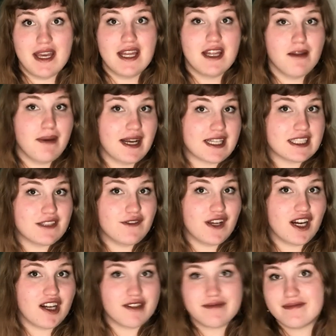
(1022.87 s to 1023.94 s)
in the
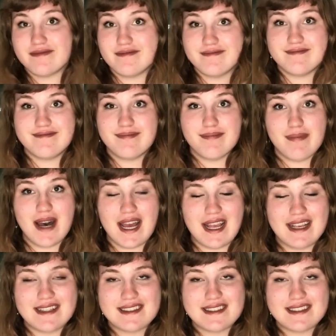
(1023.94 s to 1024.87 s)
Beckisphere. Bye.